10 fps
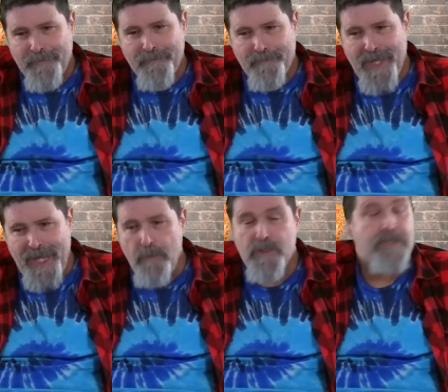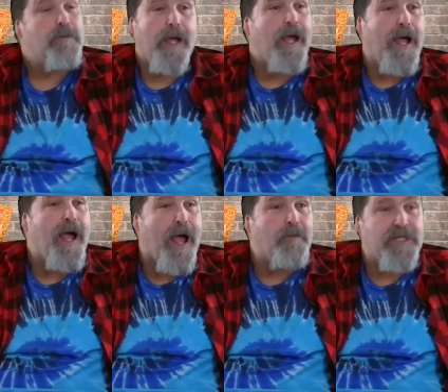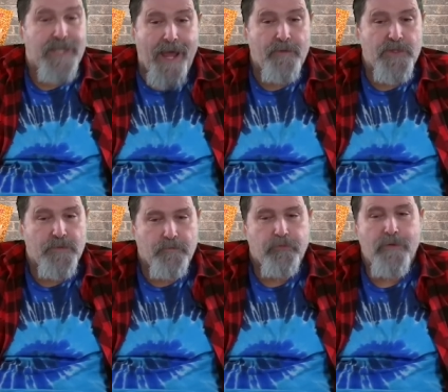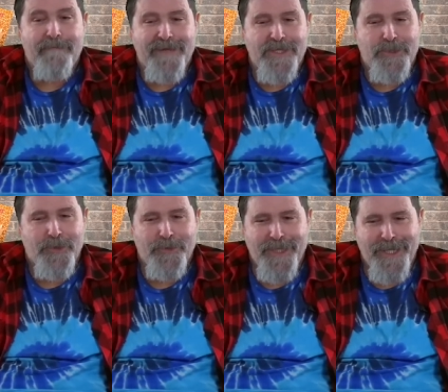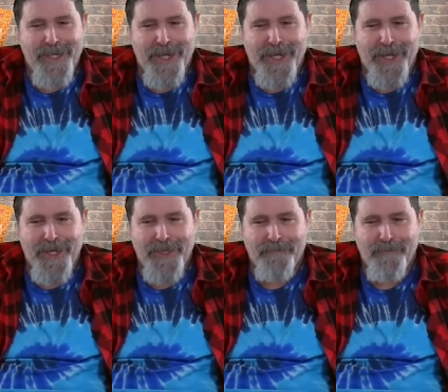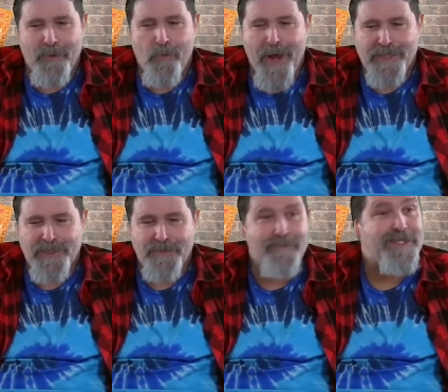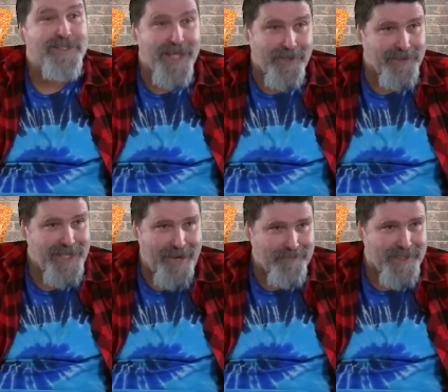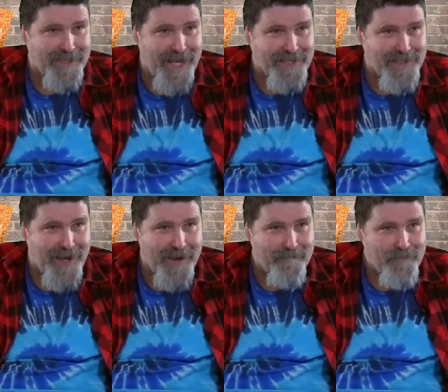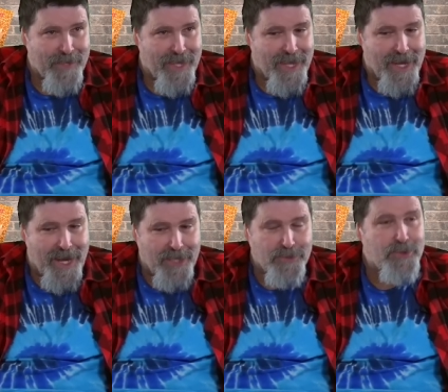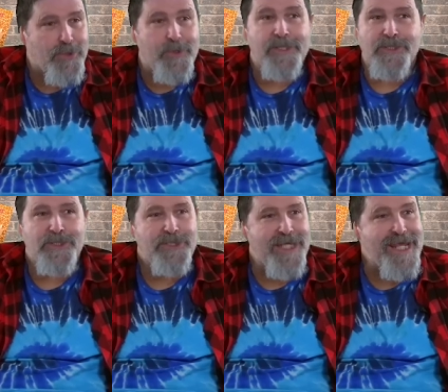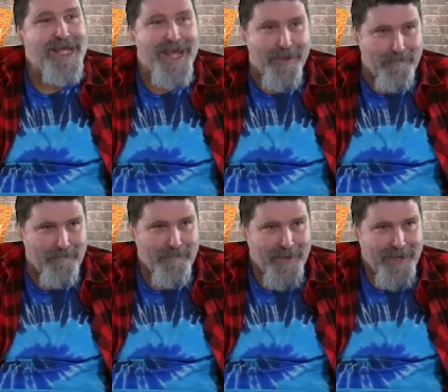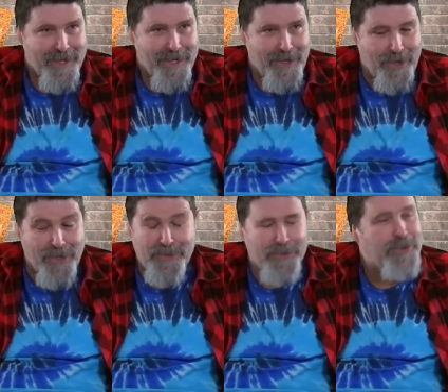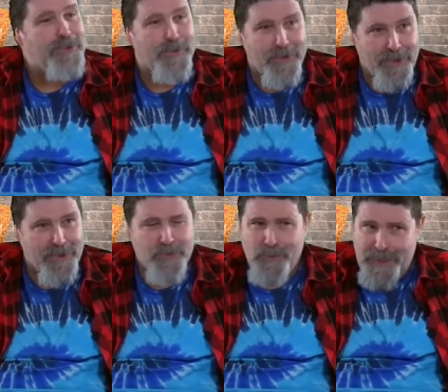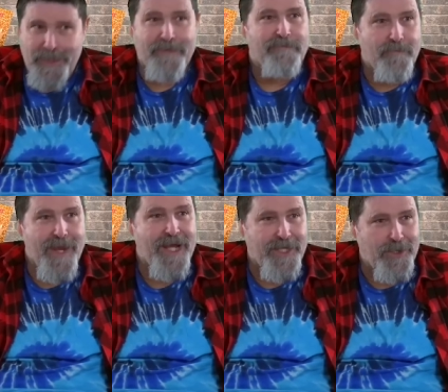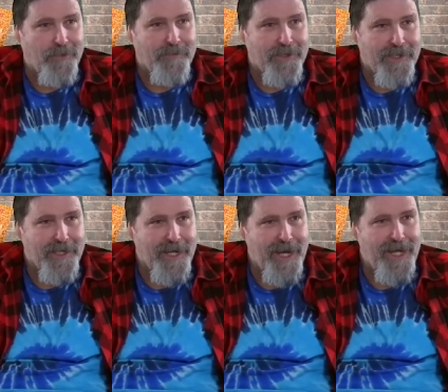he was. I was. I was privy to the uh, Bill Watts's Mid South tapes at that time and so you could see him yes. under the tutelage, really from Eddie Gilbert. Absolutely, Eddie